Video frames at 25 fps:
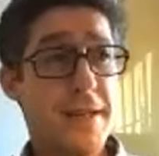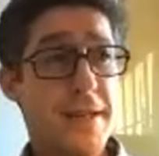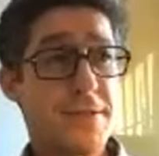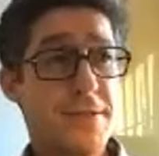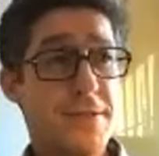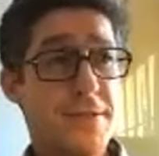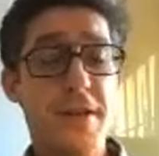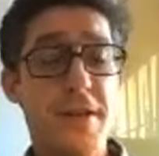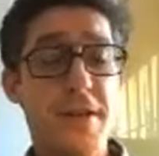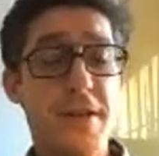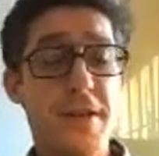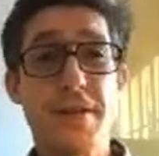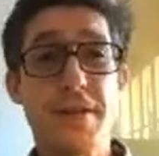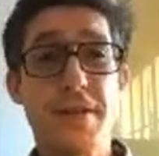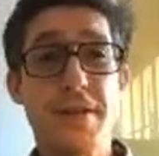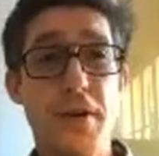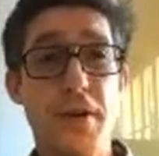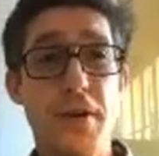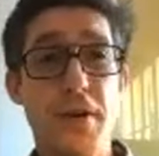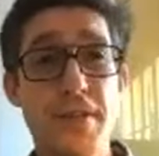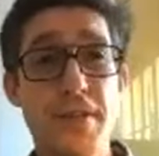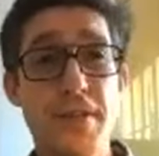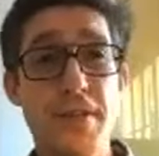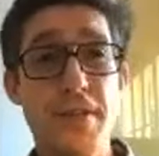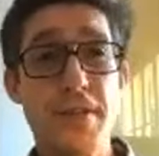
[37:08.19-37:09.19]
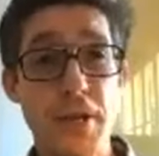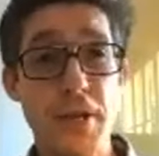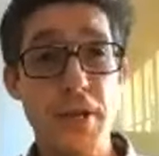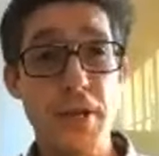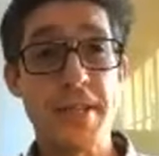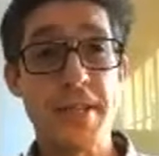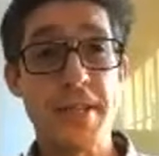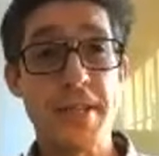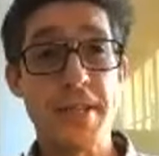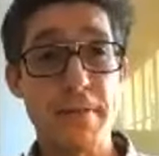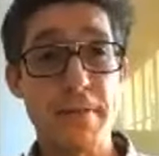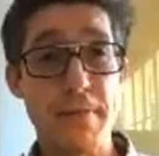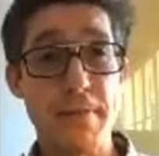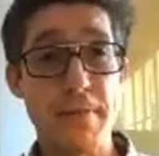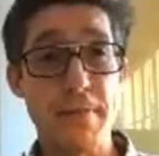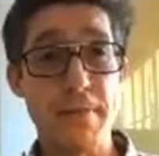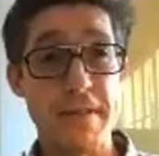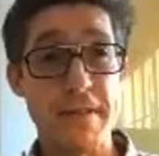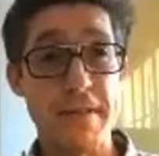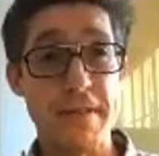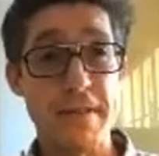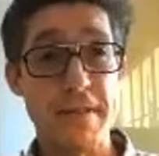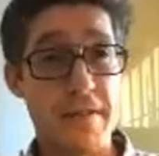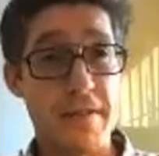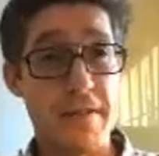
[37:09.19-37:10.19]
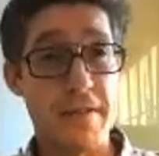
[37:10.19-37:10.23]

try and learn something different.